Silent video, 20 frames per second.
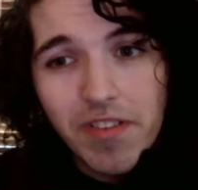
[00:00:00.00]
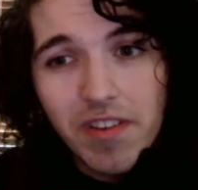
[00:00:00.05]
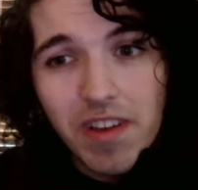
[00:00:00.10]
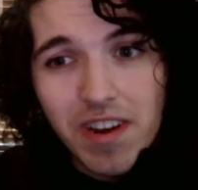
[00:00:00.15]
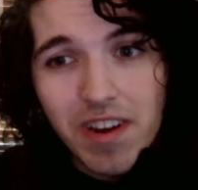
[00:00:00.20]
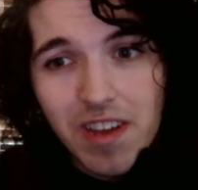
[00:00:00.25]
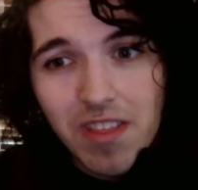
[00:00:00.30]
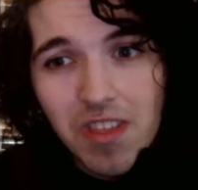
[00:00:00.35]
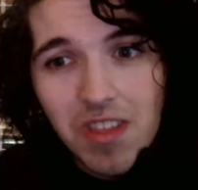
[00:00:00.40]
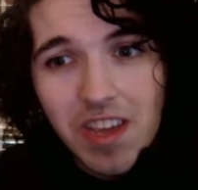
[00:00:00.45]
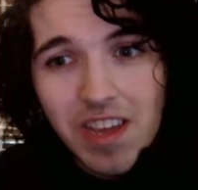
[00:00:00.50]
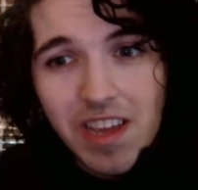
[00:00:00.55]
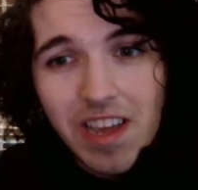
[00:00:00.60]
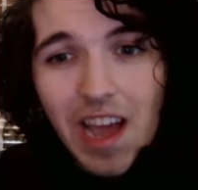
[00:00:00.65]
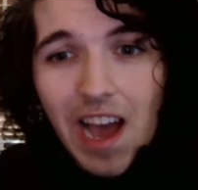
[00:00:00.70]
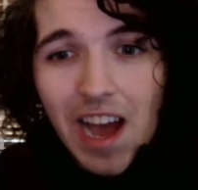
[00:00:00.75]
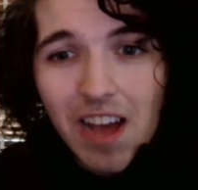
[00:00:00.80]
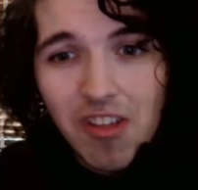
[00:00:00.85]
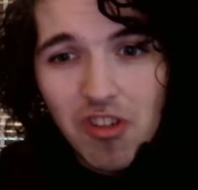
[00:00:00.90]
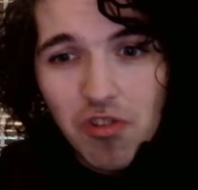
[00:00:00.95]
And I think
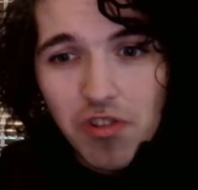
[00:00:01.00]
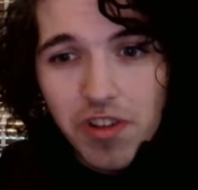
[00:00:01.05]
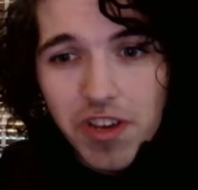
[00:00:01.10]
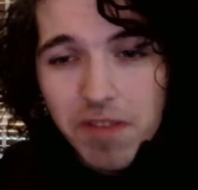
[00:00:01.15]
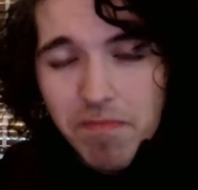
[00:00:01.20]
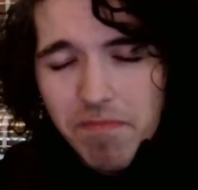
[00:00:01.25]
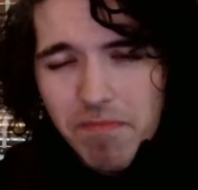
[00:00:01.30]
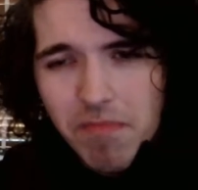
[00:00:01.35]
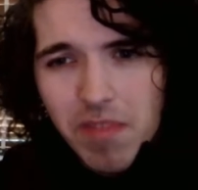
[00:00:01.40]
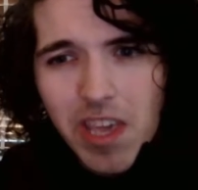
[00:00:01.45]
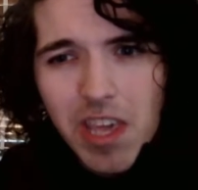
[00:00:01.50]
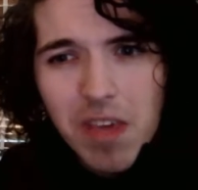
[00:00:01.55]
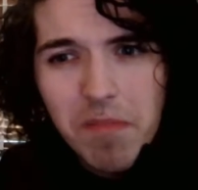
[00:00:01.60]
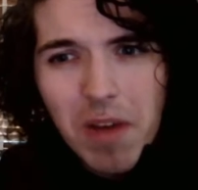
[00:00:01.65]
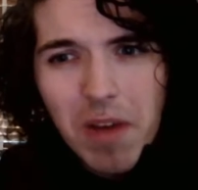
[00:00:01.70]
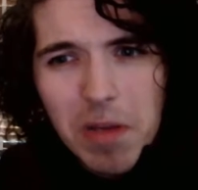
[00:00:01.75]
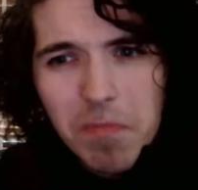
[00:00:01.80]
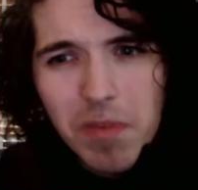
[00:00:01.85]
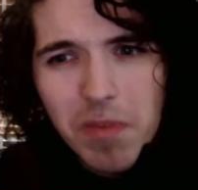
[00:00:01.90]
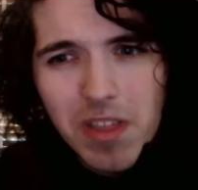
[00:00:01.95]
actually he
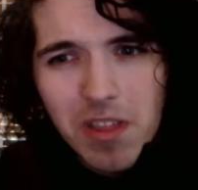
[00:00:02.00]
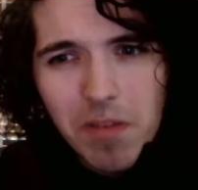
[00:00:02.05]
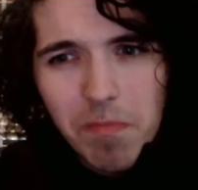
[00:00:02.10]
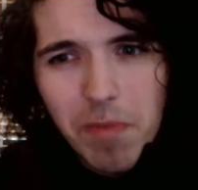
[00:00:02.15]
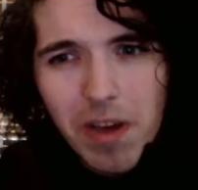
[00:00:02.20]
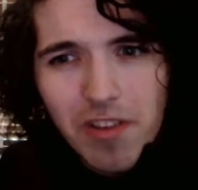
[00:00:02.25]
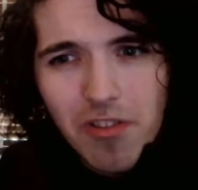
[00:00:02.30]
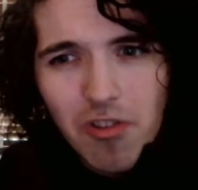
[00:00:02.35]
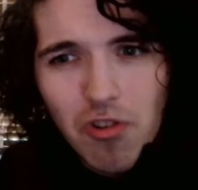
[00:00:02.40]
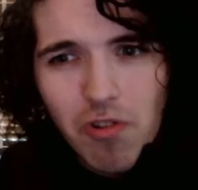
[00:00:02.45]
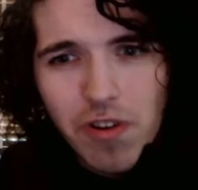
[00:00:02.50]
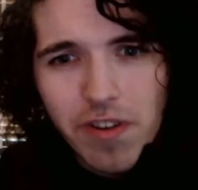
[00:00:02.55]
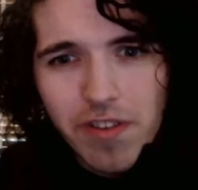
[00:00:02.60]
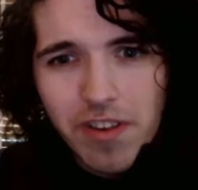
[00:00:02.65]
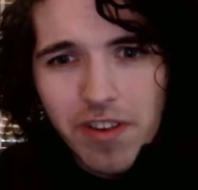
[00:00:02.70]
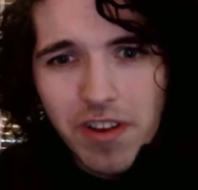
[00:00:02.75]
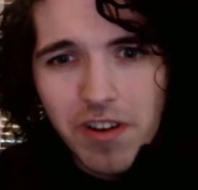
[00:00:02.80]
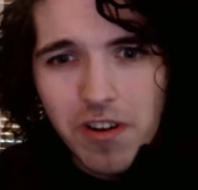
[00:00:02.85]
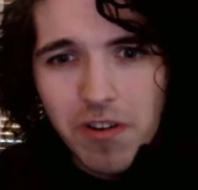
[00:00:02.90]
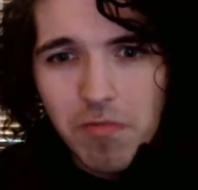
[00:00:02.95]
might be the best choice
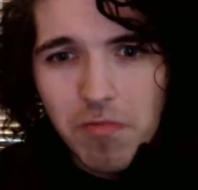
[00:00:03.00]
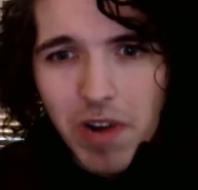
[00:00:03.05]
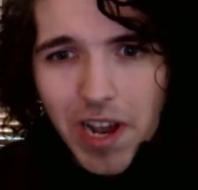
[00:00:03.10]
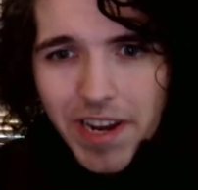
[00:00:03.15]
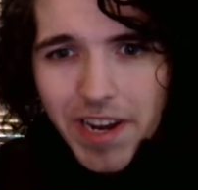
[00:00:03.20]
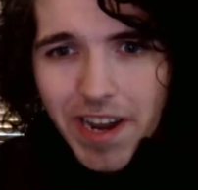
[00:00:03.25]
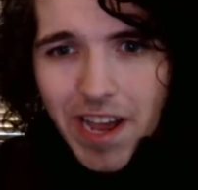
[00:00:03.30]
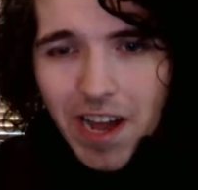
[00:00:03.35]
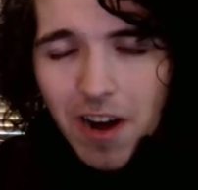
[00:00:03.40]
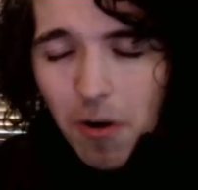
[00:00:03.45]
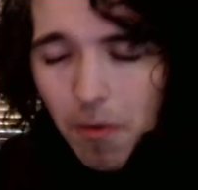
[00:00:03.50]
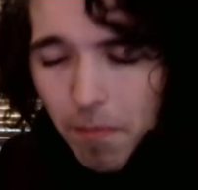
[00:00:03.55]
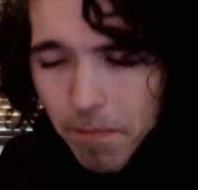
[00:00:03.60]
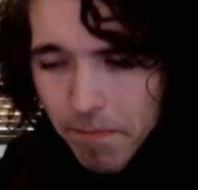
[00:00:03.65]
here right now.